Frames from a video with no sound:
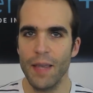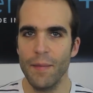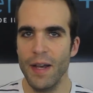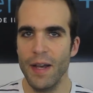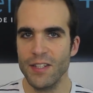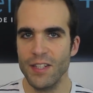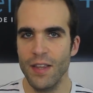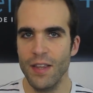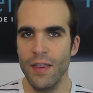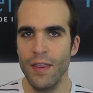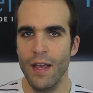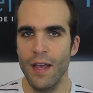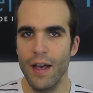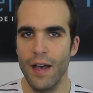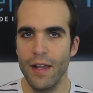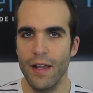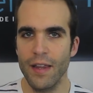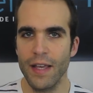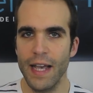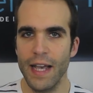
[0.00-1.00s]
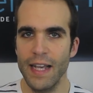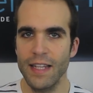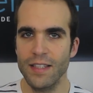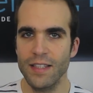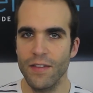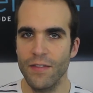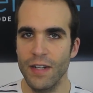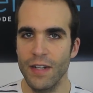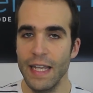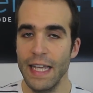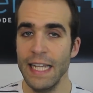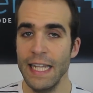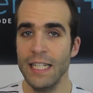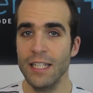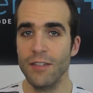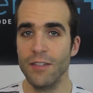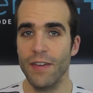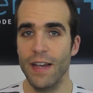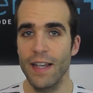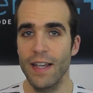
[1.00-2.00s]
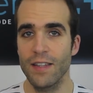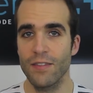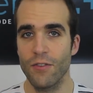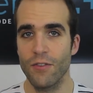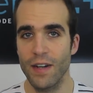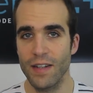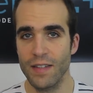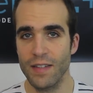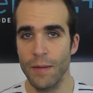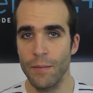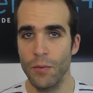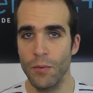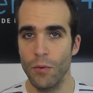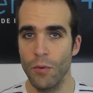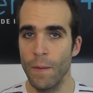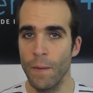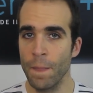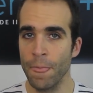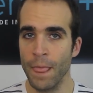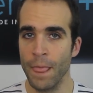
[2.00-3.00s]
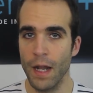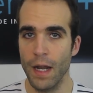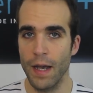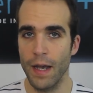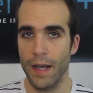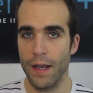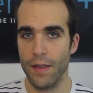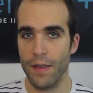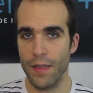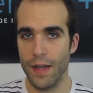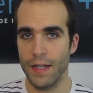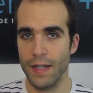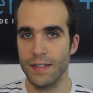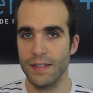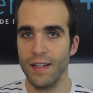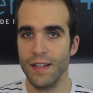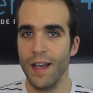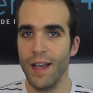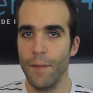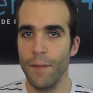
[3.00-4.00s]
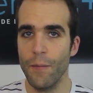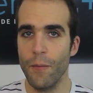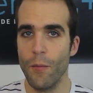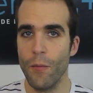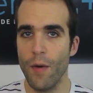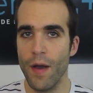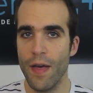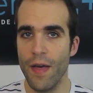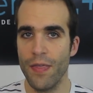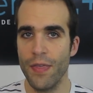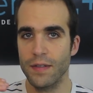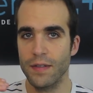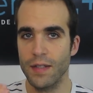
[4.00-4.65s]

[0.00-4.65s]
Imagine the case of an interface, for example, like that type with